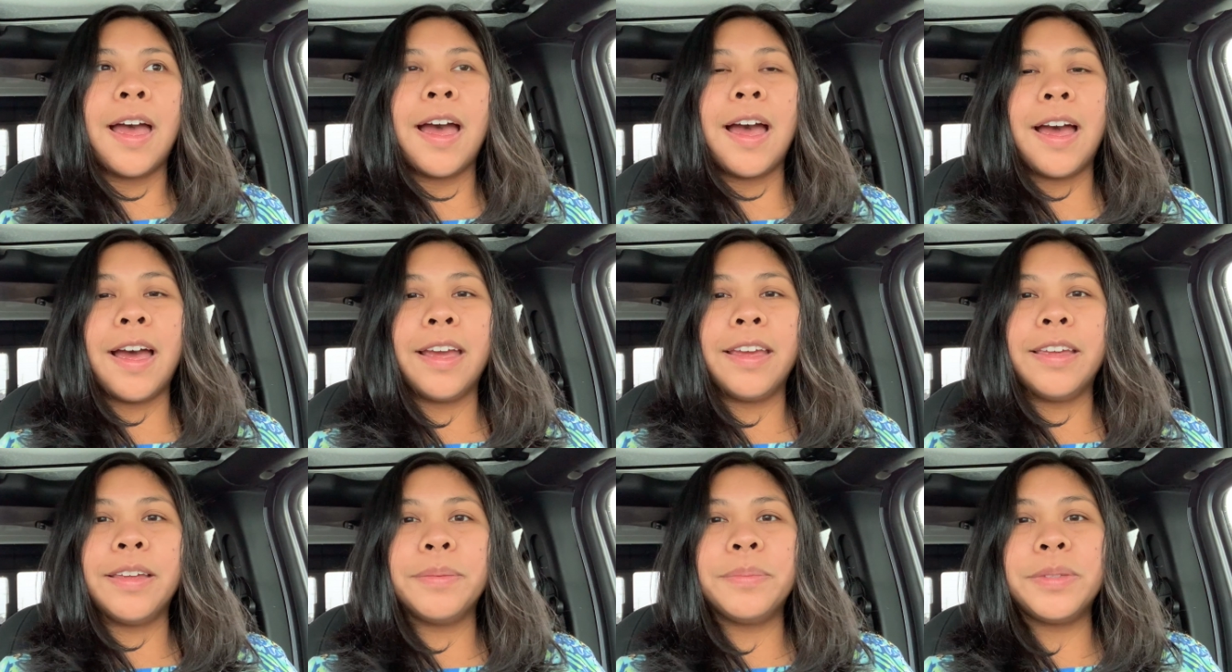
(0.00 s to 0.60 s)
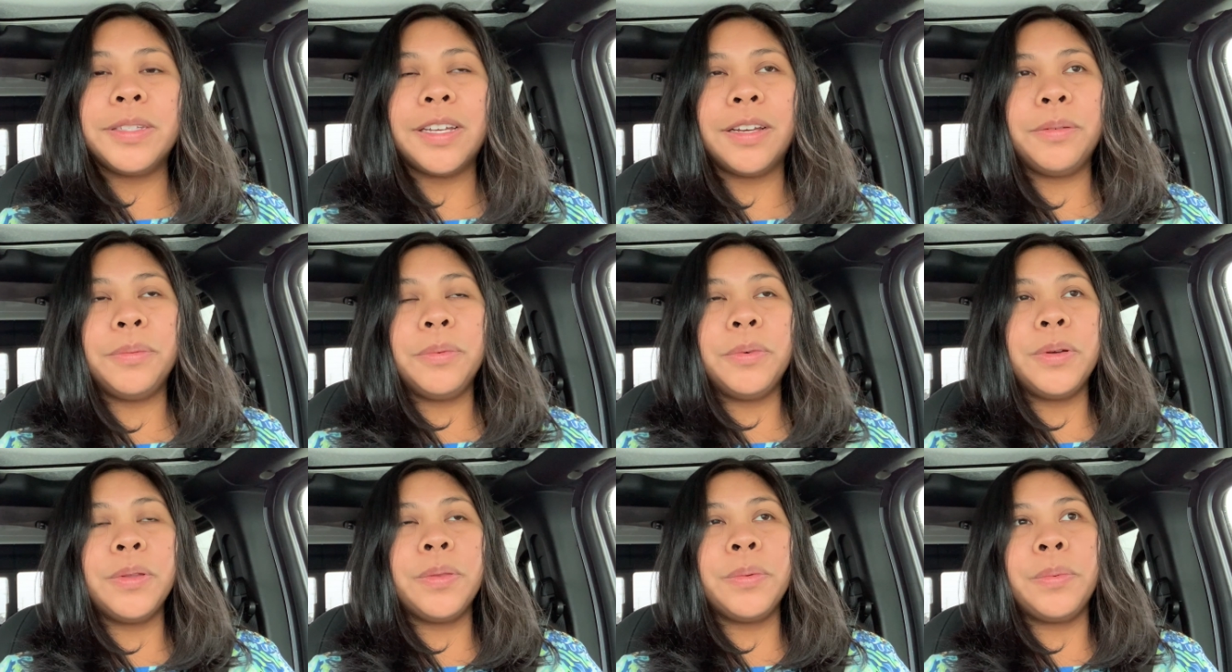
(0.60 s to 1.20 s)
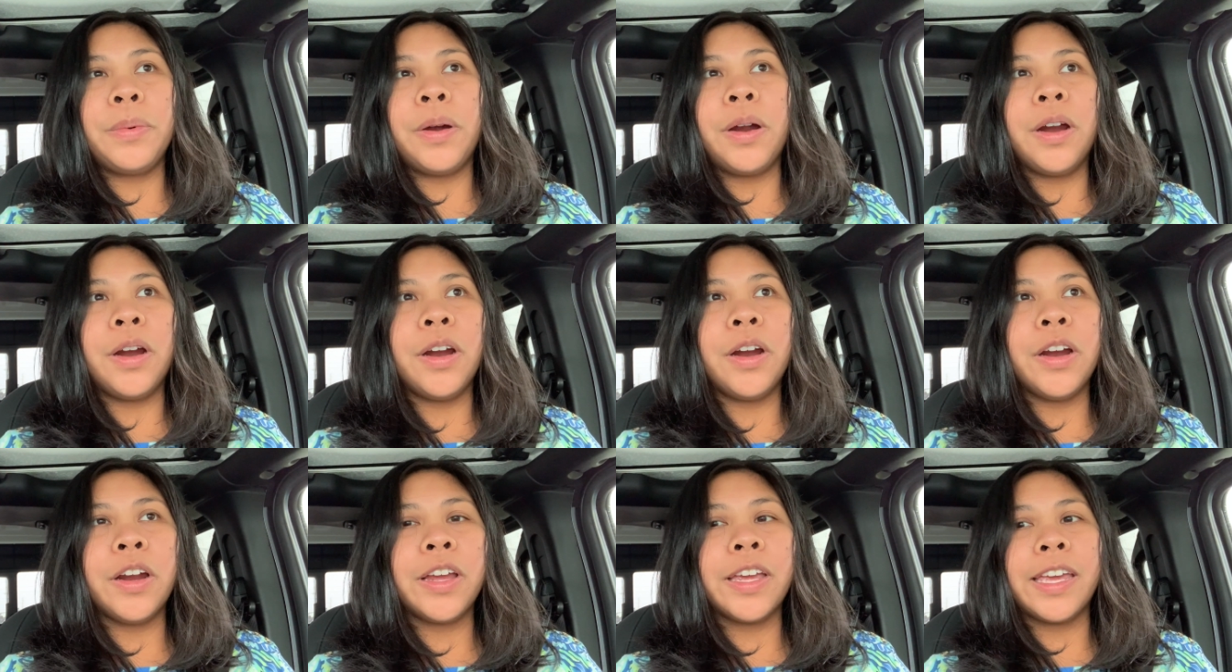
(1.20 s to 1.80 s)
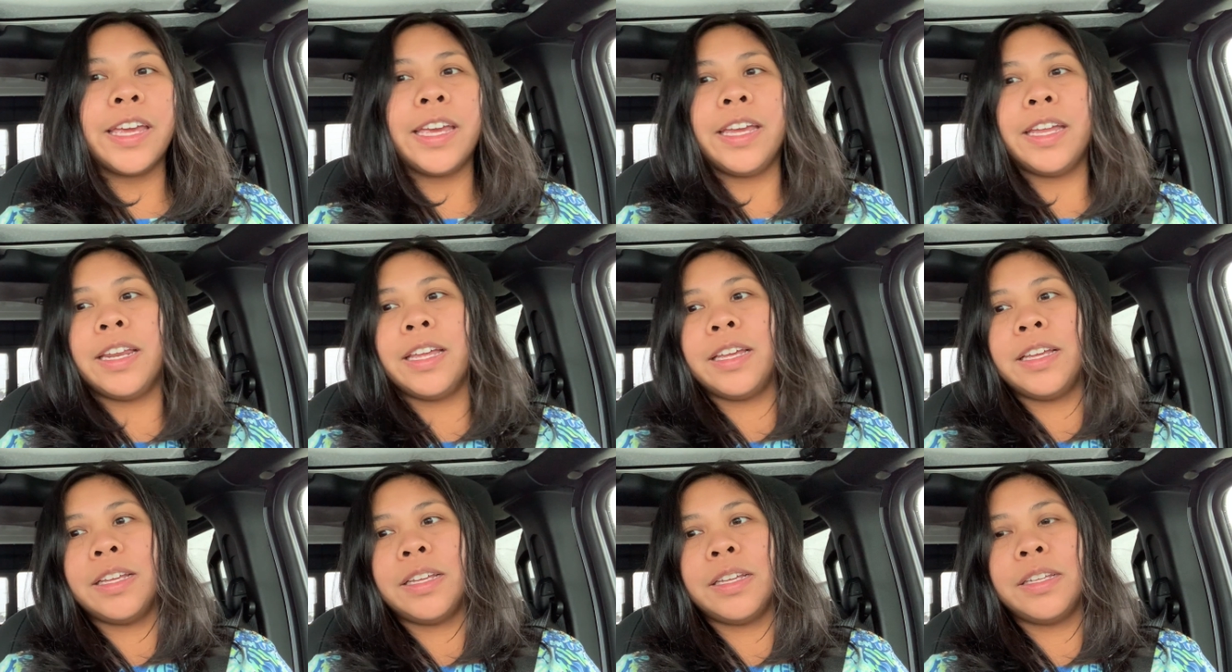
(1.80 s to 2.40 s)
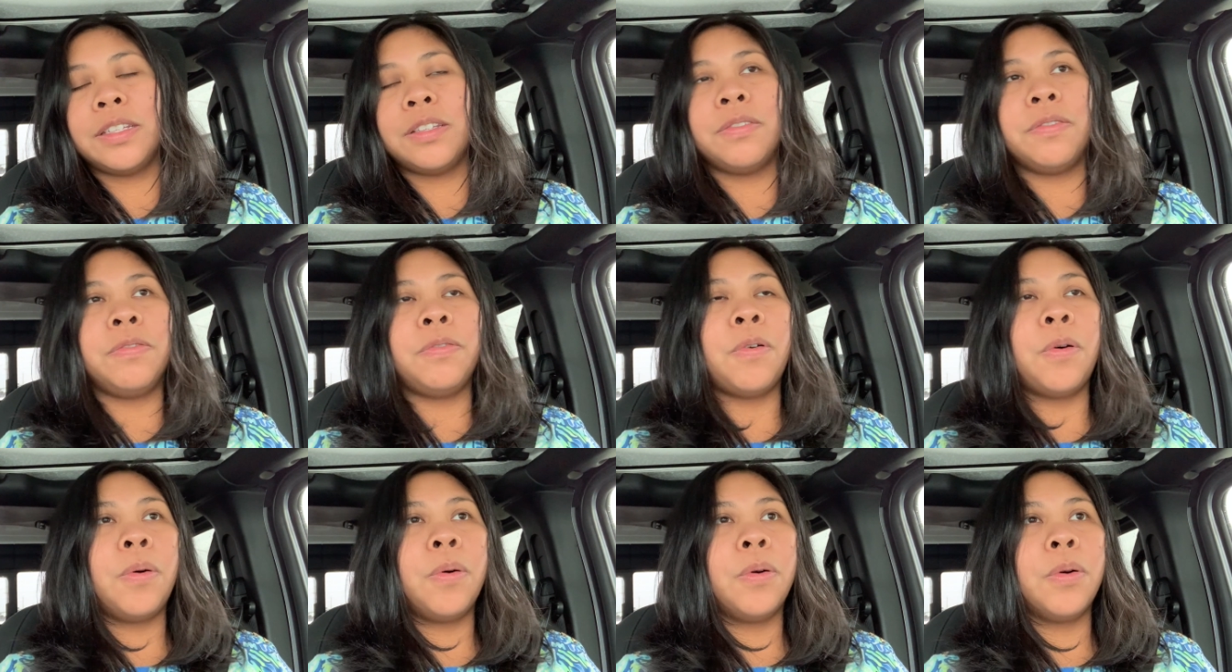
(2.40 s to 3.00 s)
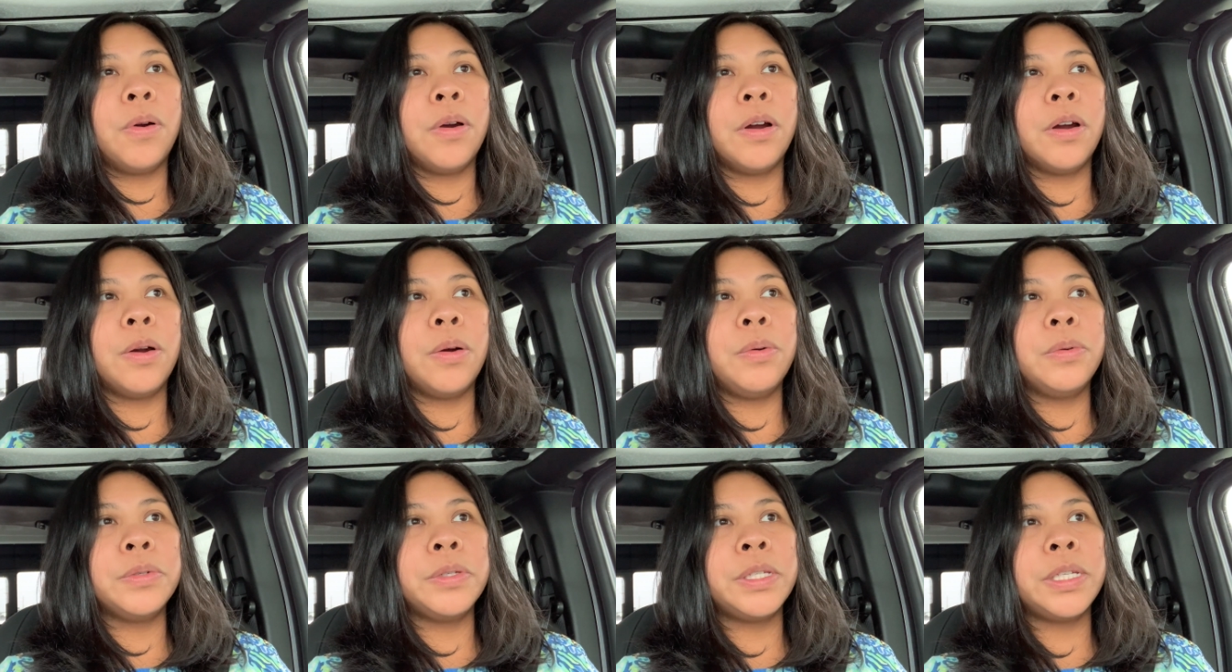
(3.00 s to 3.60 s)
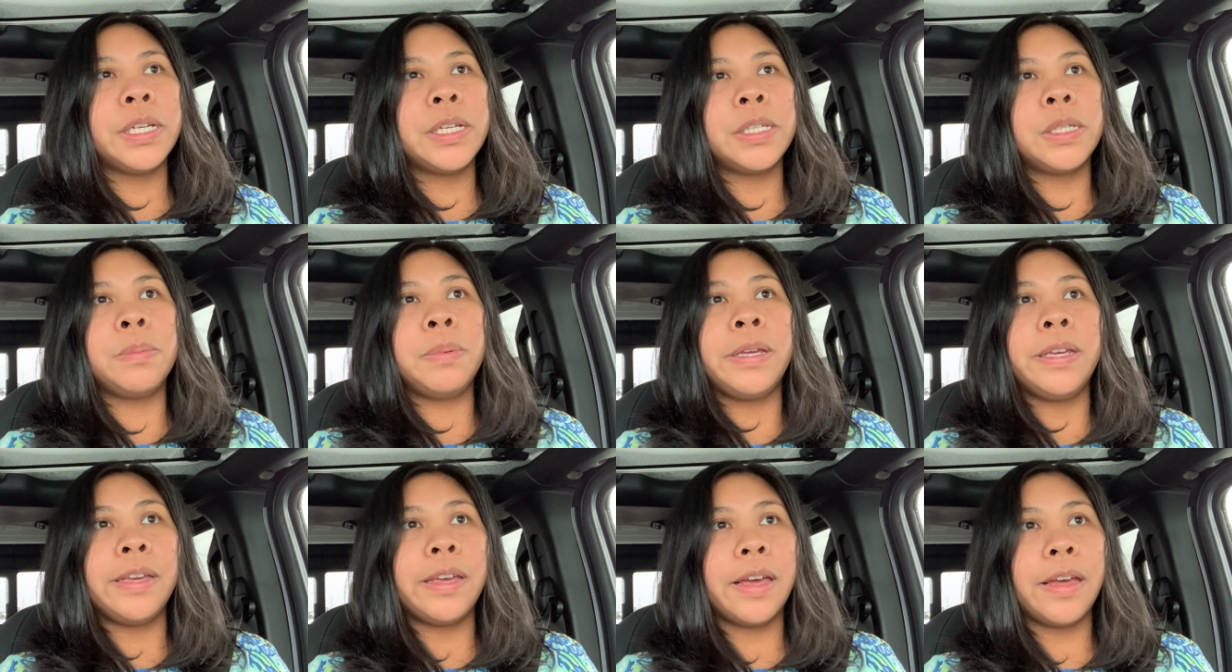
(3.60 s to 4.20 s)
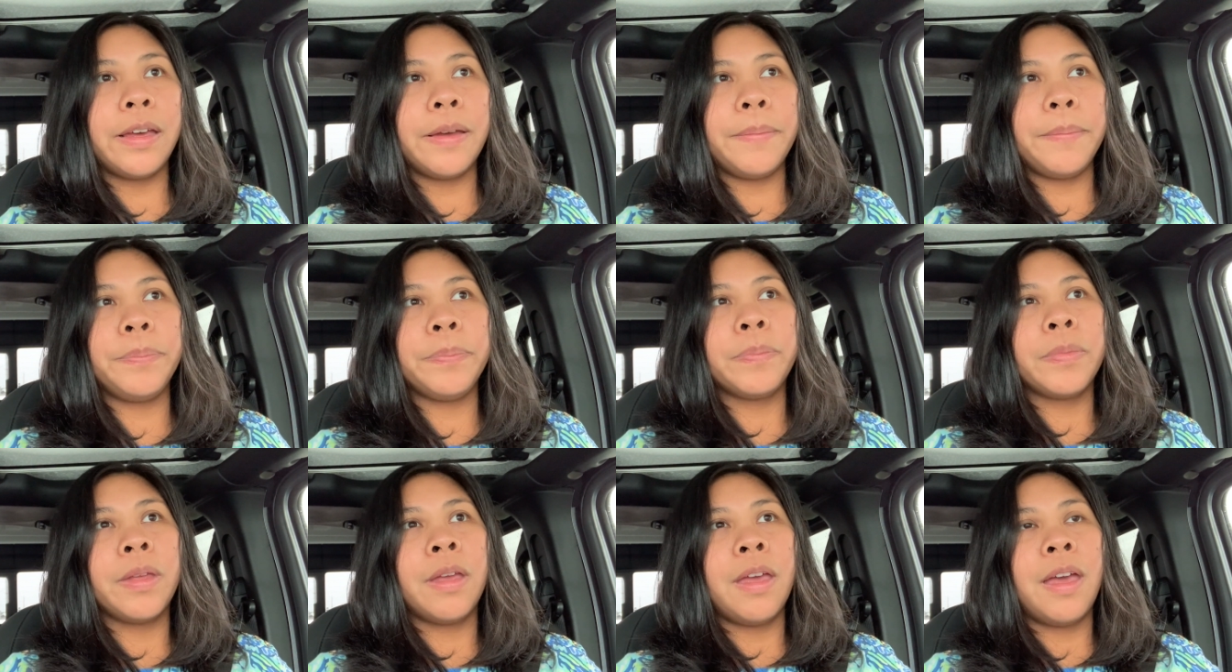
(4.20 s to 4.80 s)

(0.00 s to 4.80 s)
I am done with work. It is 4:06 p.m.